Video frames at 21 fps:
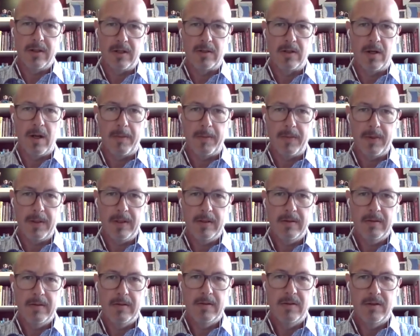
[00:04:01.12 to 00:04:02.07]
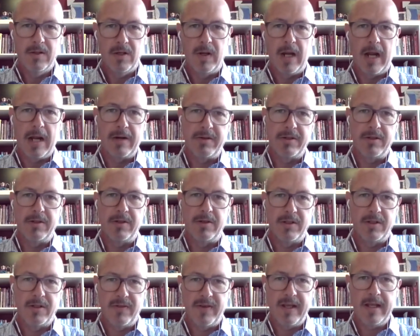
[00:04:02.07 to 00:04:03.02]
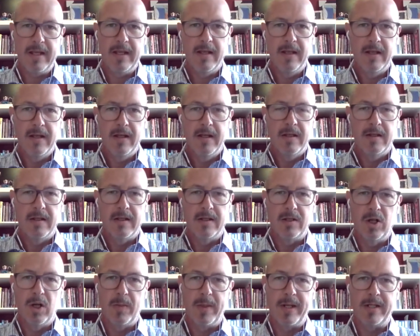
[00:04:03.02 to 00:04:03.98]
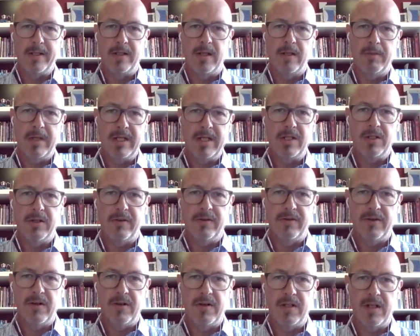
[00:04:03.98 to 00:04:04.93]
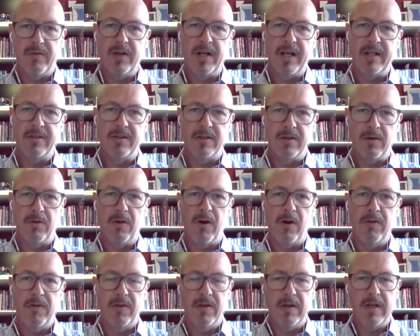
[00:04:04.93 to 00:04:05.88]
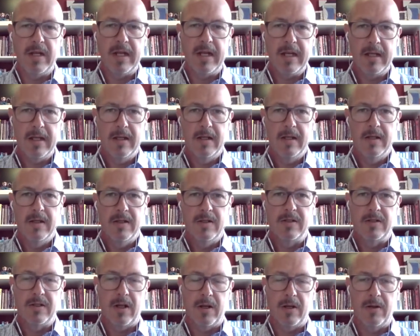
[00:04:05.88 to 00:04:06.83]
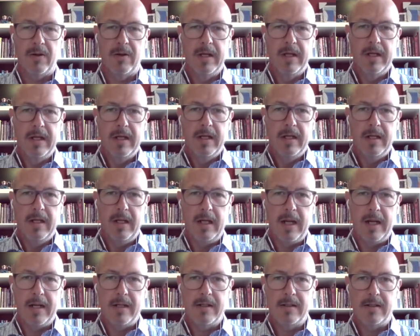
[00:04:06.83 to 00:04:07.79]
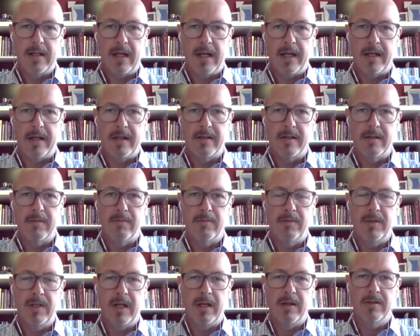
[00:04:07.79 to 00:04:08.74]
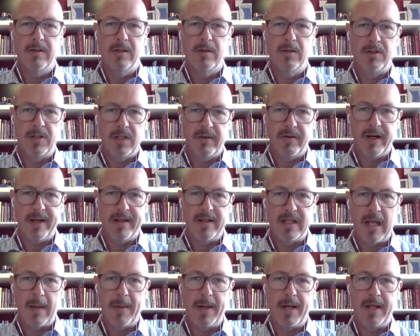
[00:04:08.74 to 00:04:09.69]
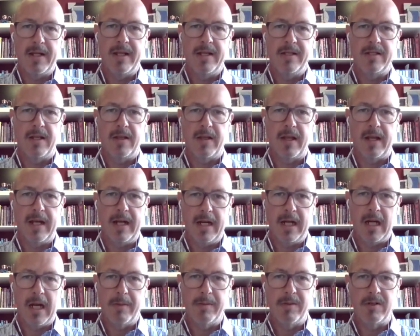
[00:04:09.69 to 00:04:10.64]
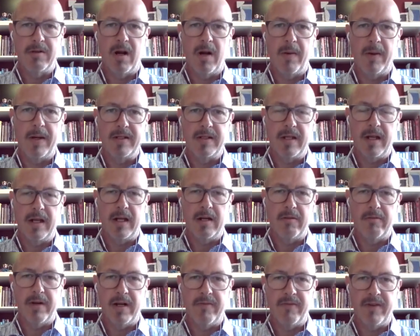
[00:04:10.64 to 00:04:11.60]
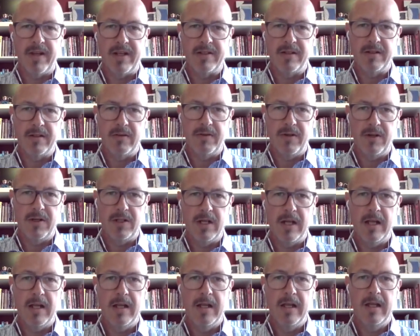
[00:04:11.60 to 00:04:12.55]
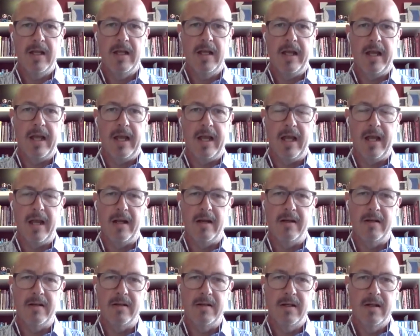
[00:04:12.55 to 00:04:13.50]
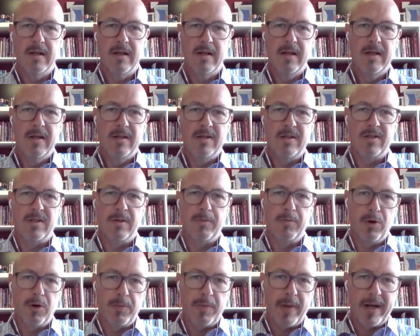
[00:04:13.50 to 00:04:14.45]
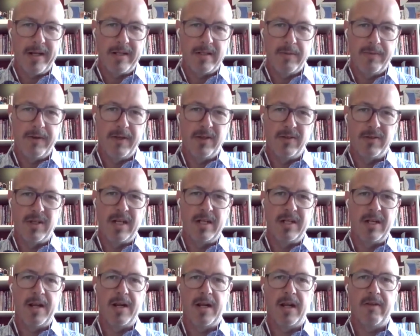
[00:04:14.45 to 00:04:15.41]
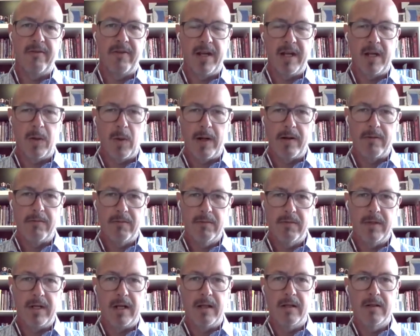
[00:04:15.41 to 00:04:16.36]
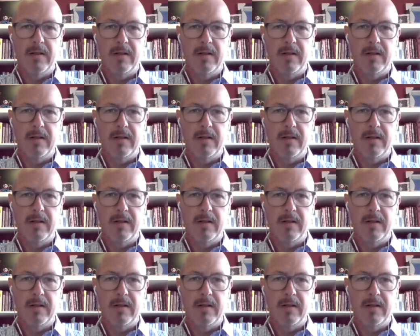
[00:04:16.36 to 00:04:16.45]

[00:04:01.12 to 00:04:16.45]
of top 200 sort of sphere. There's normally a mixture of sort of dividends and growth in there. So you get some good dividends coming in there, so that income's growing, so you can reinvest it in the future, and just a broad-based appeal, so you don't have any one